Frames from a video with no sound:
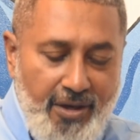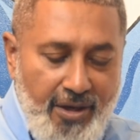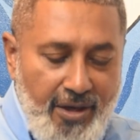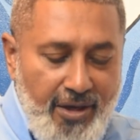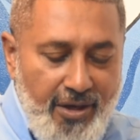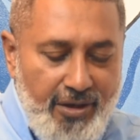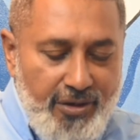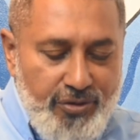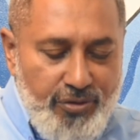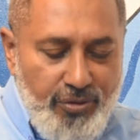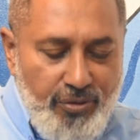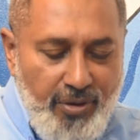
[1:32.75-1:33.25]

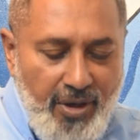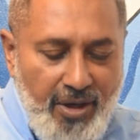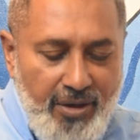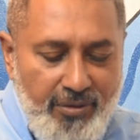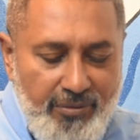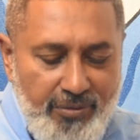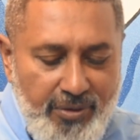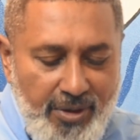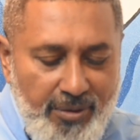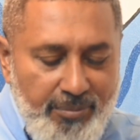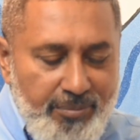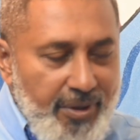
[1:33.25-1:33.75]
So I
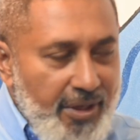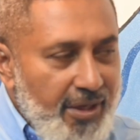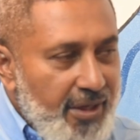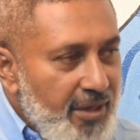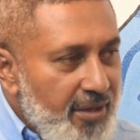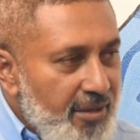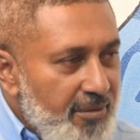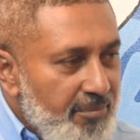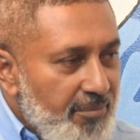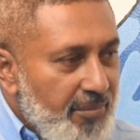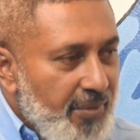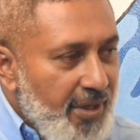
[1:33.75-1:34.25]
will
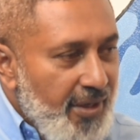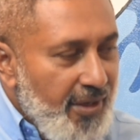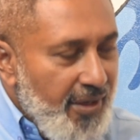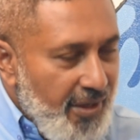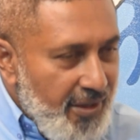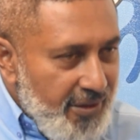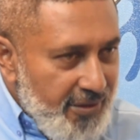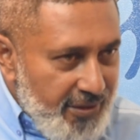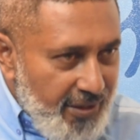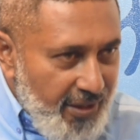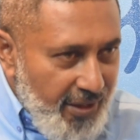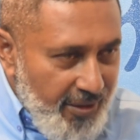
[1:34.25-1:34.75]
begin by
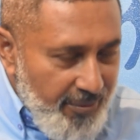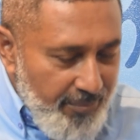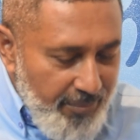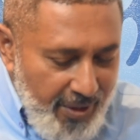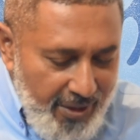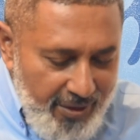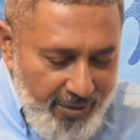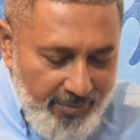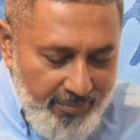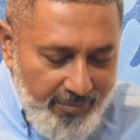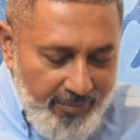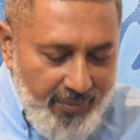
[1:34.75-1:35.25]
asking
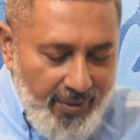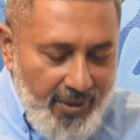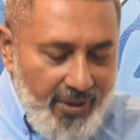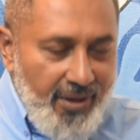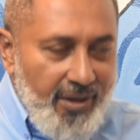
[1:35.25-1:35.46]
Madam